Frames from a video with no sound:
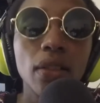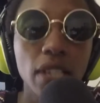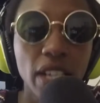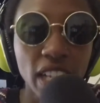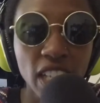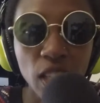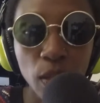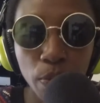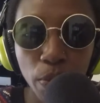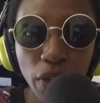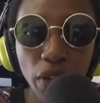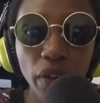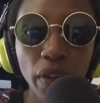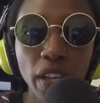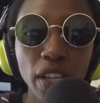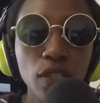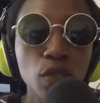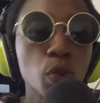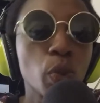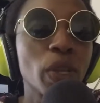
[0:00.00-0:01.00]

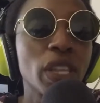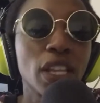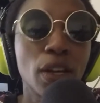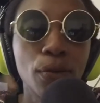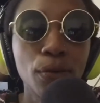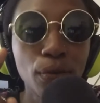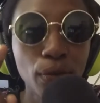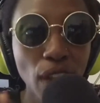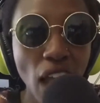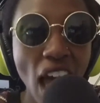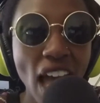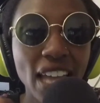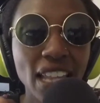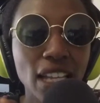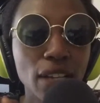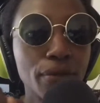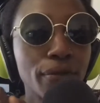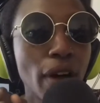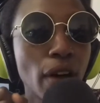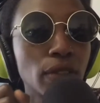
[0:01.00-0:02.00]
experience with a fly
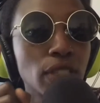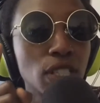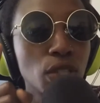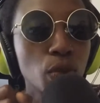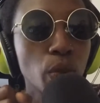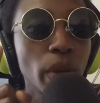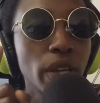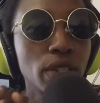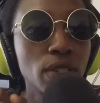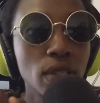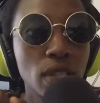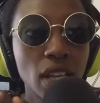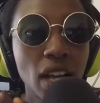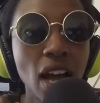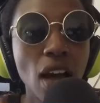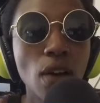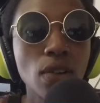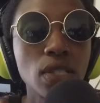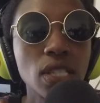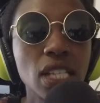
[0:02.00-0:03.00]
that found its way into the
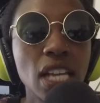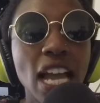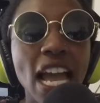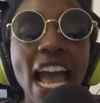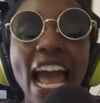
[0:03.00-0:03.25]
house,